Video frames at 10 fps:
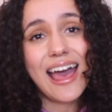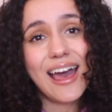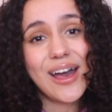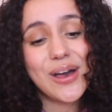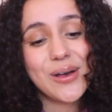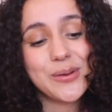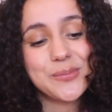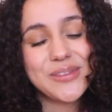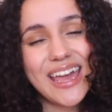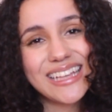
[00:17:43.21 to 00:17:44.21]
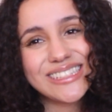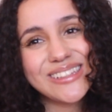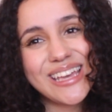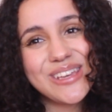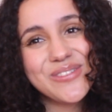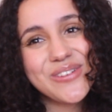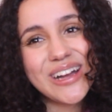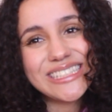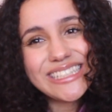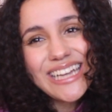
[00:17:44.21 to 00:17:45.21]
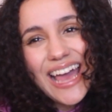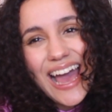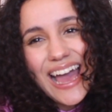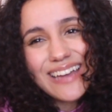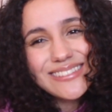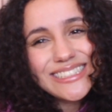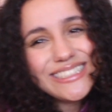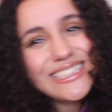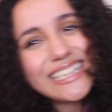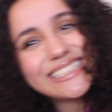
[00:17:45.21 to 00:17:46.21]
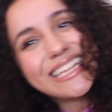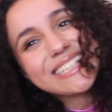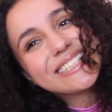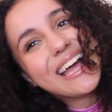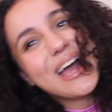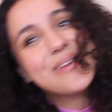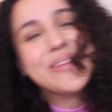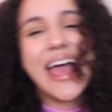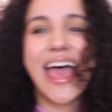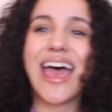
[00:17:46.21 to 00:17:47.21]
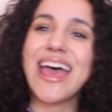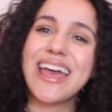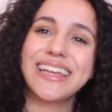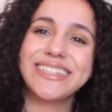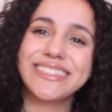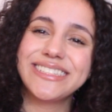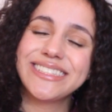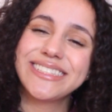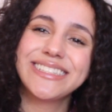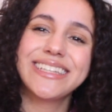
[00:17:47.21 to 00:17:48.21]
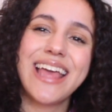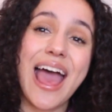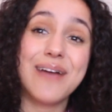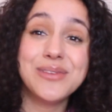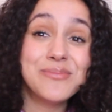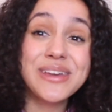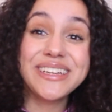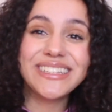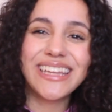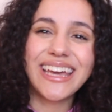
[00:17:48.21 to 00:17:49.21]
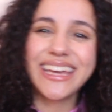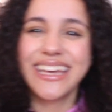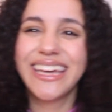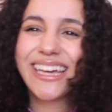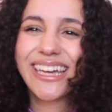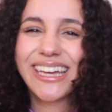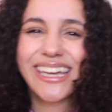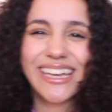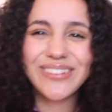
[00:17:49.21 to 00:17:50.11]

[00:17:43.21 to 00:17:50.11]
Yeah, so thank you for watching. I will see you guys next time, and happy Pink Day.